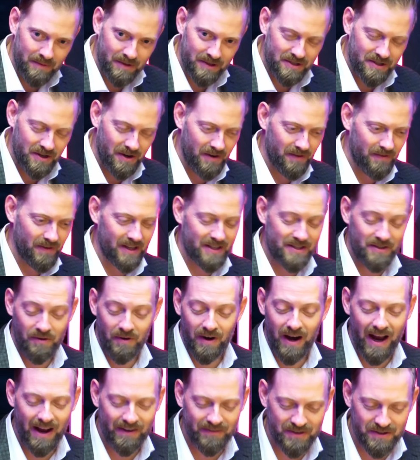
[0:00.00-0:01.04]
service or
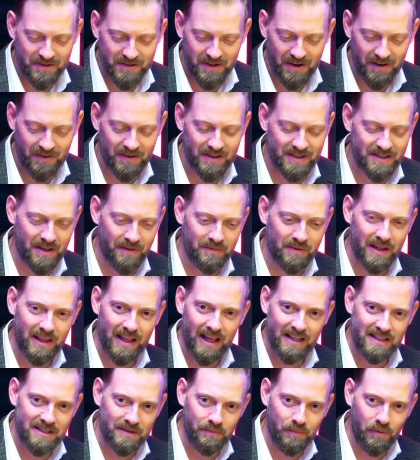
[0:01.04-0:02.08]
after service, something
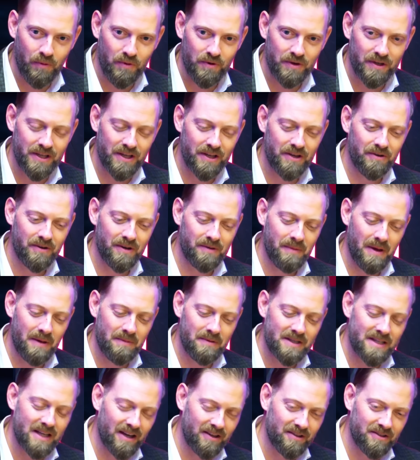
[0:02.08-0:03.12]
that's important to you, and
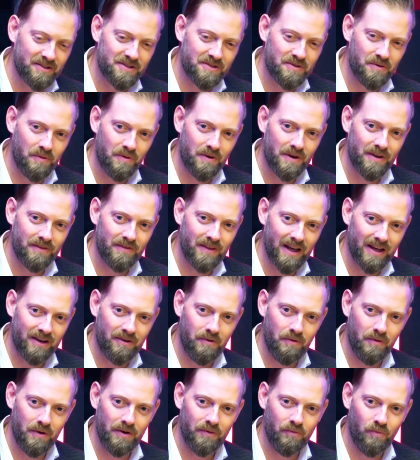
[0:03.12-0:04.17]
maybe tell the story of that
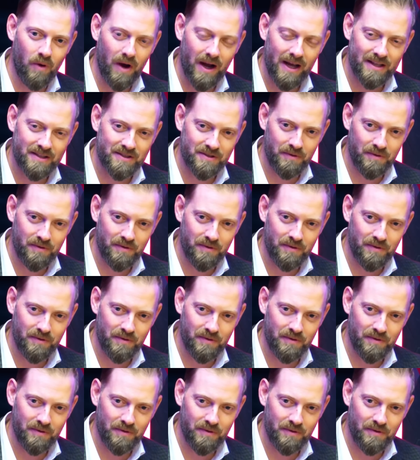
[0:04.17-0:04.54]
coin, of why it's so